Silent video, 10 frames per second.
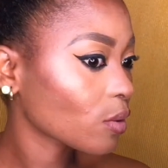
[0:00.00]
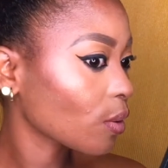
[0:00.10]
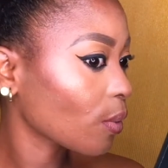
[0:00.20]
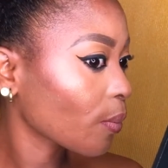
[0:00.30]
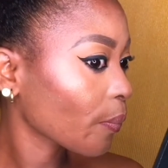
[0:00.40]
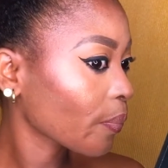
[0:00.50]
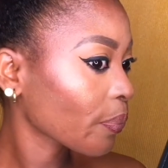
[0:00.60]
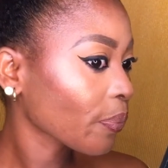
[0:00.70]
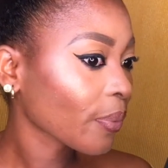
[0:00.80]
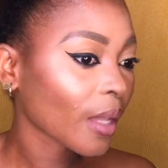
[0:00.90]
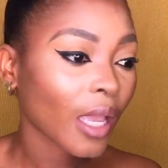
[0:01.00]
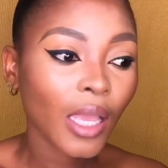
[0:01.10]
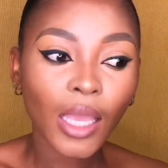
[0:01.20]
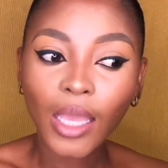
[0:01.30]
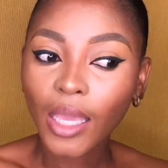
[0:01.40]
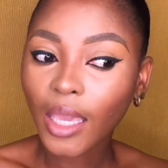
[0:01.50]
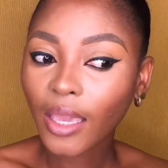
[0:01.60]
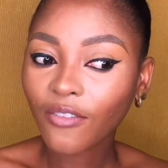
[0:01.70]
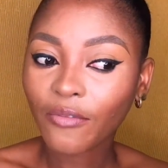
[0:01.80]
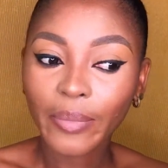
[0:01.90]
So
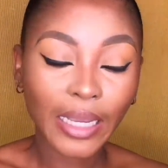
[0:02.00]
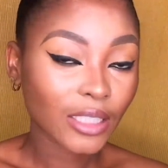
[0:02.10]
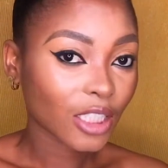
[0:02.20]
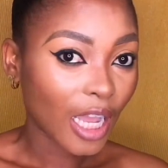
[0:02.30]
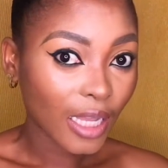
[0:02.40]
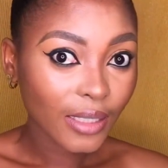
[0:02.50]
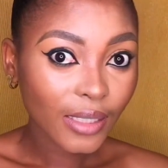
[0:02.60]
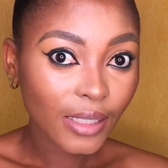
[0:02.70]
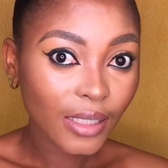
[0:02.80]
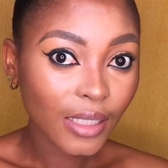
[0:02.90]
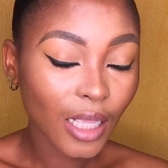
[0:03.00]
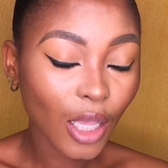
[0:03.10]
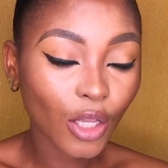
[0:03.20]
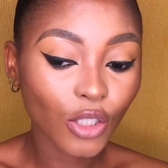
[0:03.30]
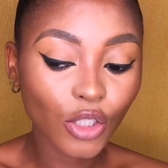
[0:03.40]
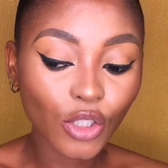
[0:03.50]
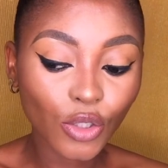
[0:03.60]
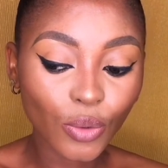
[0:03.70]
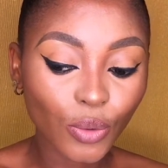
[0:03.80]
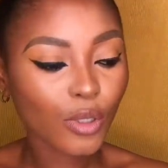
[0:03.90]
if by chance
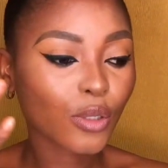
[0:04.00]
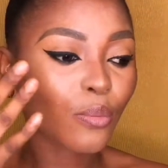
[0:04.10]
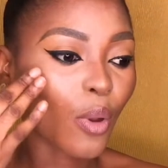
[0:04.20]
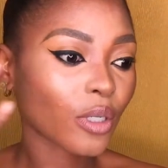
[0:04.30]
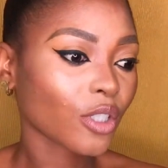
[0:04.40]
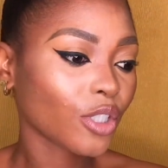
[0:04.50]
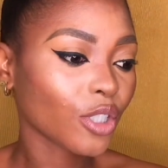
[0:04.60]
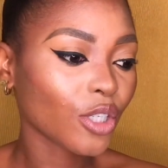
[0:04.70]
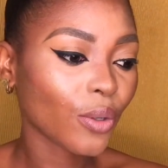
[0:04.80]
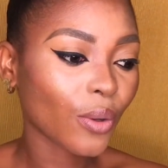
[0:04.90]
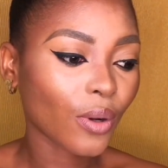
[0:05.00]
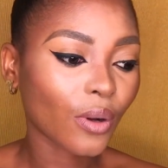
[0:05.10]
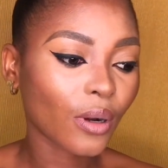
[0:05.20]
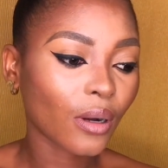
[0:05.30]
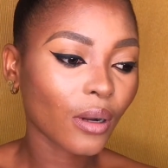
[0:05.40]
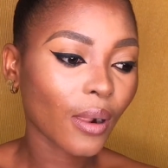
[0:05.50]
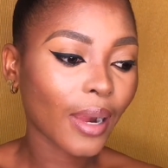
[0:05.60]
you smudge your